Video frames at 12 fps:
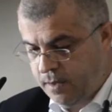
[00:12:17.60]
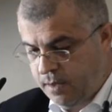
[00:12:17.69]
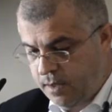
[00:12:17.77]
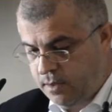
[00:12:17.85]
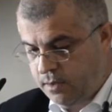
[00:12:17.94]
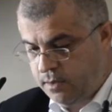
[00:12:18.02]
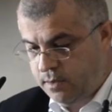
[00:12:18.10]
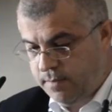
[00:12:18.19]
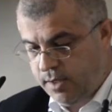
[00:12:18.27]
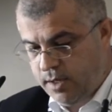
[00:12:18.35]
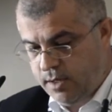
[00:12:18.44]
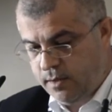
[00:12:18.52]
and in the
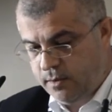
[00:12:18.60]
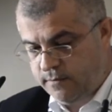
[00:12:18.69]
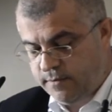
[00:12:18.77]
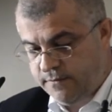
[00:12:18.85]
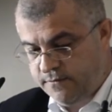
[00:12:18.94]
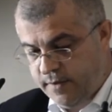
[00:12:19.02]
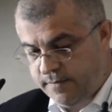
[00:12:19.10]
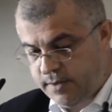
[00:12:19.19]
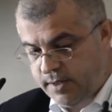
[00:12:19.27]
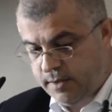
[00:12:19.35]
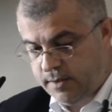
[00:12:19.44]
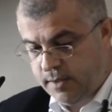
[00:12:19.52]
beginning of the 5th
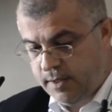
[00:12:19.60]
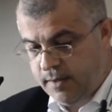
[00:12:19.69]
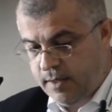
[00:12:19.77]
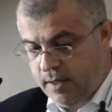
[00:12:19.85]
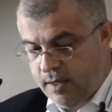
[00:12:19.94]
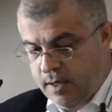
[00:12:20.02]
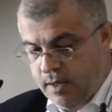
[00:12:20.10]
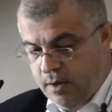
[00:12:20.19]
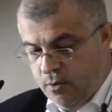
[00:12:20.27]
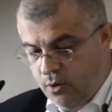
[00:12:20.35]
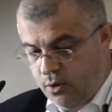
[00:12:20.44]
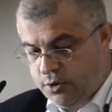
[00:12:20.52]
century,
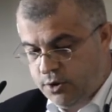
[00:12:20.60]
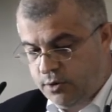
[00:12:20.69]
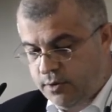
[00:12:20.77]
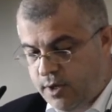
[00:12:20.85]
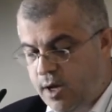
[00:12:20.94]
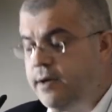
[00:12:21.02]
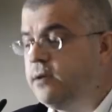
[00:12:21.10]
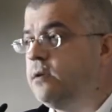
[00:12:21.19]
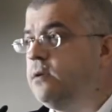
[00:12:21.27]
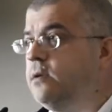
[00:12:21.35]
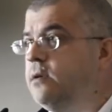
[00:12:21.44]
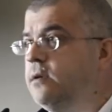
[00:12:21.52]
also
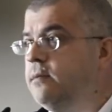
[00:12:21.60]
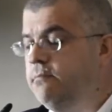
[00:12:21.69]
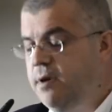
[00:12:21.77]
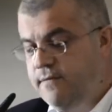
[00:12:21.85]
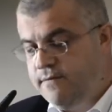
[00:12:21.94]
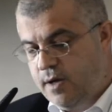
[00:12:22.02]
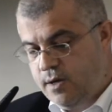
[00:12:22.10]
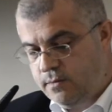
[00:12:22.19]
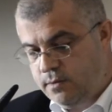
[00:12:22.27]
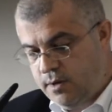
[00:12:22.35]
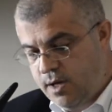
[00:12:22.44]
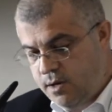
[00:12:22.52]
cannot be
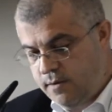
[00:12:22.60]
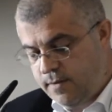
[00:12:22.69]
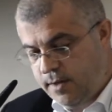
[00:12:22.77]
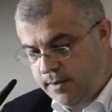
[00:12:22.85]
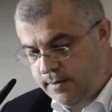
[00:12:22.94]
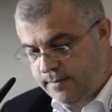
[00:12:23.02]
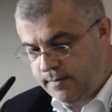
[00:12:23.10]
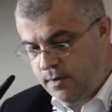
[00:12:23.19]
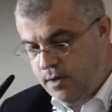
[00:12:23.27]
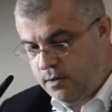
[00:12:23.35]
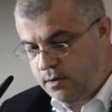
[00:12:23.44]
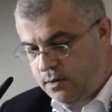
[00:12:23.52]
found anywhere
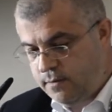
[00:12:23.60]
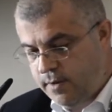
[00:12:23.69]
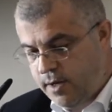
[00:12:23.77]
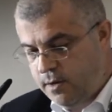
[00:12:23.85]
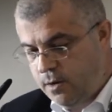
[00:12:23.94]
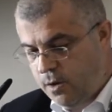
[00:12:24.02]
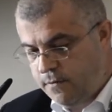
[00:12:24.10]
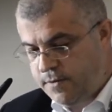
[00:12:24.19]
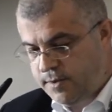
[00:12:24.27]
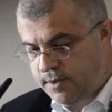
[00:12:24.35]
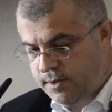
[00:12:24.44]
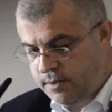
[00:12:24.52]
in the Divine
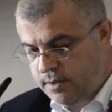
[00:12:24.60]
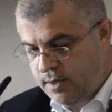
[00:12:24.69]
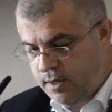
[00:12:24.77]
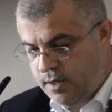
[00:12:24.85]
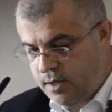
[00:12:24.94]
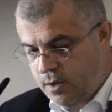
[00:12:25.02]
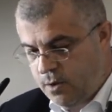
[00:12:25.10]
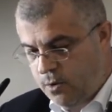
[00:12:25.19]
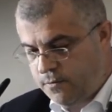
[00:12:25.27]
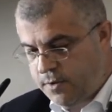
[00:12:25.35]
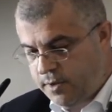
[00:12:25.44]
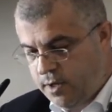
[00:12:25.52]
Office
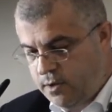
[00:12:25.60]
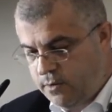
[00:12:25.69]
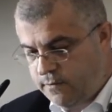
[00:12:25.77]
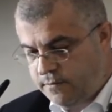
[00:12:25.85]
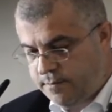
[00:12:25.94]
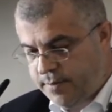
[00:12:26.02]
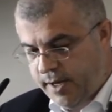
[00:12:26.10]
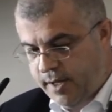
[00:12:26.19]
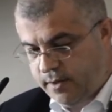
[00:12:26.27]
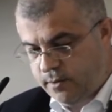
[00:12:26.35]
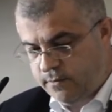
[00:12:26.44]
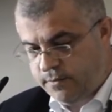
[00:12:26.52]
of the renewed
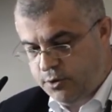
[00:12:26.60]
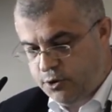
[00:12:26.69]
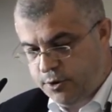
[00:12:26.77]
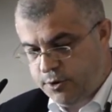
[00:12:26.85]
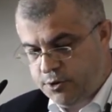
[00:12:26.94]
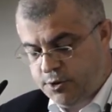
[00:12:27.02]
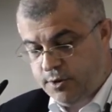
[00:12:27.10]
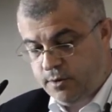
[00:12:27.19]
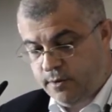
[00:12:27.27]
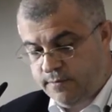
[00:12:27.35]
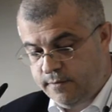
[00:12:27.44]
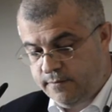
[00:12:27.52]
prayer of the Church
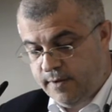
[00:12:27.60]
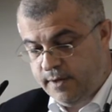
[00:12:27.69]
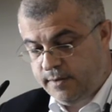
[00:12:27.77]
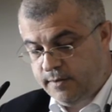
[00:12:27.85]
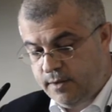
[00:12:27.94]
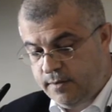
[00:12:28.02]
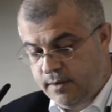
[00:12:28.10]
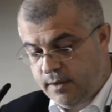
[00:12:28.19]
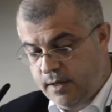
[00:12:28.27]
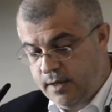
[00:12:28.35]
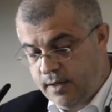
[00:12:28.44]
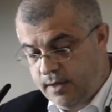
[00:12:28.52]
of the 20th
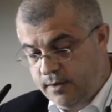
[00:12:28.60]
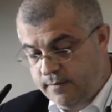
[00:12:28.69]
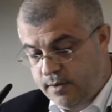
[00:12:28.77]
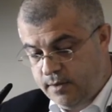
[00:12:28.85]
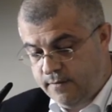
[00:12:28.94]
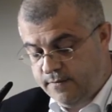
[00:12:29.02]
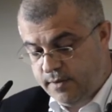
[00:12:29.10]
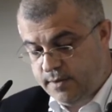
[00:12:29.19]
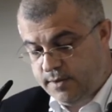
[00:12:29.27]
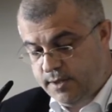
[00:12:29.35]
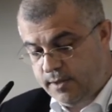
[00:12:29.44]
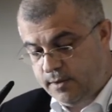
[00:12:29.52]
and
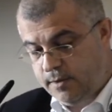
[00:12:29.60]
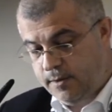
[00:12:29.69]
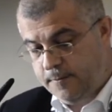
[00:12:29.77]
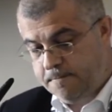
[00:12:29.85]
21st century.